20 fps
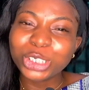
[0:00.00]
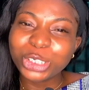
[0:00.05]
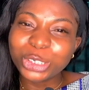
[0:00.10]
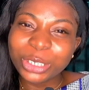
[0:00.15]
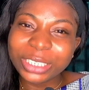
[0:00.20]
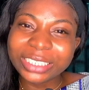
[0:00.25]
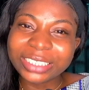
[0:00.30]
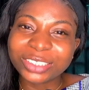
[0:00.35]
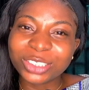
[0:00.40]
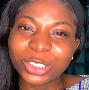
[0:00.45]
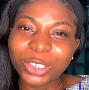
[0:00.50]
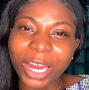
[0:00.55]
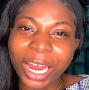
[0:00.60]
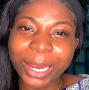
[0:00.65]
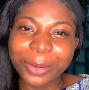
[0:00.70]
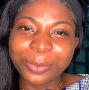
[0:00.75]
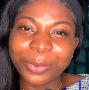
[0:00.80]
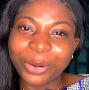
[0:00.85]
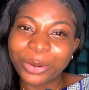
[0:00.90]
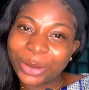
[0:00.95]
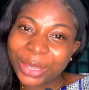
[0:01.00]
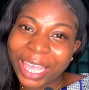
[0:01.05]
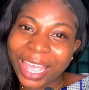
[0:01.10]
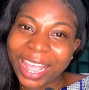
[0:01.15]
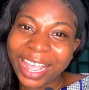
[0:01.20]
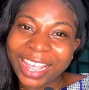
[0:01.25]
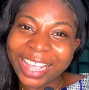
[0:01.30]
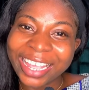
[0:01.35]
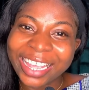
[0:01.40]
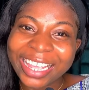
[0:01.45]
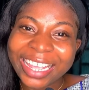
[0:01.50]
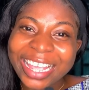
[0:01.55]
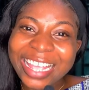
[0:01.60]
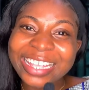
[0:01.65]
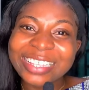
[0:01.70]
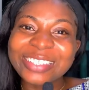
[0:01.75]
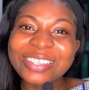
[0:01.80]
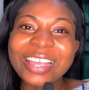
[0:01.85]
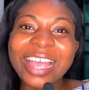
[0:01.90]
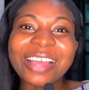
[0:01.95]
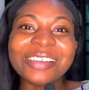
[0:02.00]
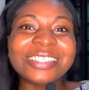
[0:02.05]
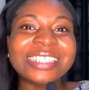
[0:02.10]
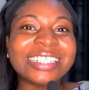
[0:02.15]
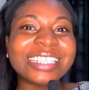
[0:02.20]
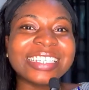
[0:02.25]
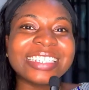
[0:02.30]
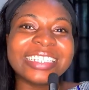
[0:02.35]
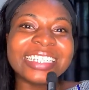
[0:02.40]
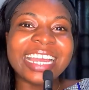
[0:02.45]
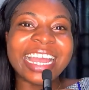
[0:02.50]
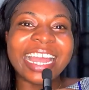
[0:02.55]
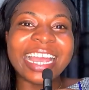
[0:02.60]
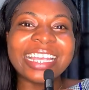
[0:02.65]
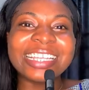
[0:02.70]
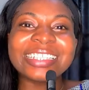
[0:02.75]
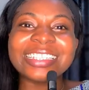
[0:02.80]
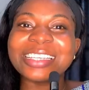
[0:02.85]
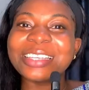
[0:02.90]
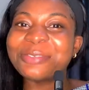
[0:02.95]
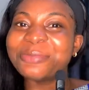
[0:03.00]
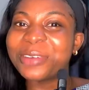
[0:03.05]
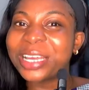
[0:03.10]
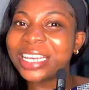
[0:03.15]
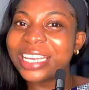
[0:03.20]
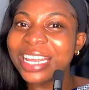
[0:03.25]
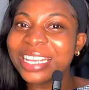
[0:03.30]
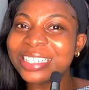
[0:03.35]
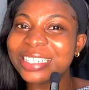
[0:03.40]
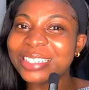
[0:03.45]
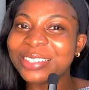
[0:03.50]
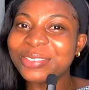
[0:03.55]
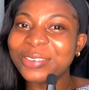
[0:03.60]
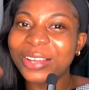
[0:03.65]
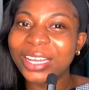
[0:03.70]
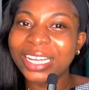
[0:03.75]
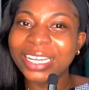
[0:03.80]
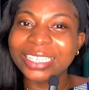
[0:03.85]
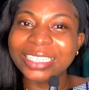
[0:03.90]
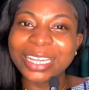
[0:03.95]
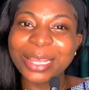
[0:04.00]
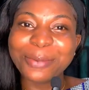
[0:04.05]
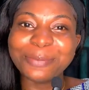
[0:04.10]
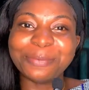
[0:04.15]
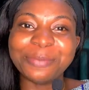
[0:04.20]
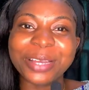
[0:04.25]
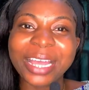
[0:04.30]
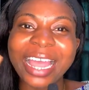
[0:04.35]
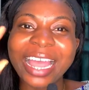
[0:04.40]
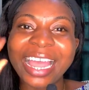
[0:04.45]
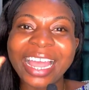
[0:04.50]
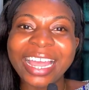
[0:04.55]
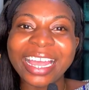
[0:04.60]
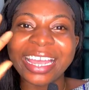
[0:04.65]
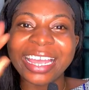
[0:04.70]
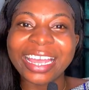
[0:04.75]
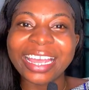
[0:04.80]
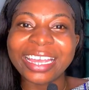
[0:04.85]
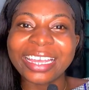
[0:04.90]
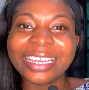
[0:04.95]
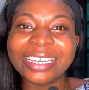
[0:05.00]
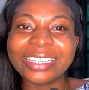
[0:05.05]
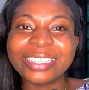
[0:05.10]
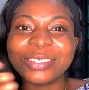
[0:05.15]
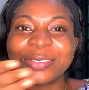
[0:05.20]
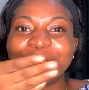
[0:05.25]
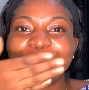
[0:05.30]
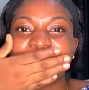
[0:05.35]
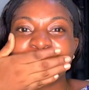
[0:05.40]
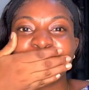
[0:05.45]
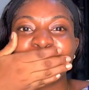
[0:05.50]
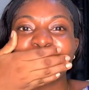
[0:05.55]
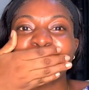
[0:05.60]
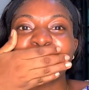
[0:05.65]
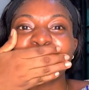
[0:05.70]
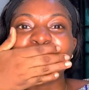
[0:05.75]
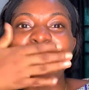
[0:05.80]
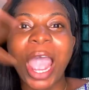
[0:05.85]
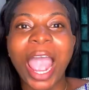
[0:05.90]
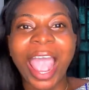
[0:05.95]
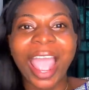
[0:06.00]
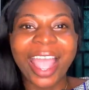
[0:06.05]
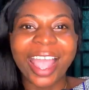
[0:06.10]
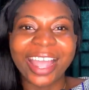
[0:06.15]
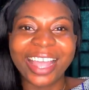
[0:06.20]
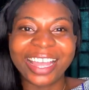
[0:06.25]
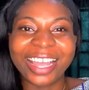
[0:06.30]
Join the tribe, okay? So I'll see you guys in my next one. Bye. Mwah.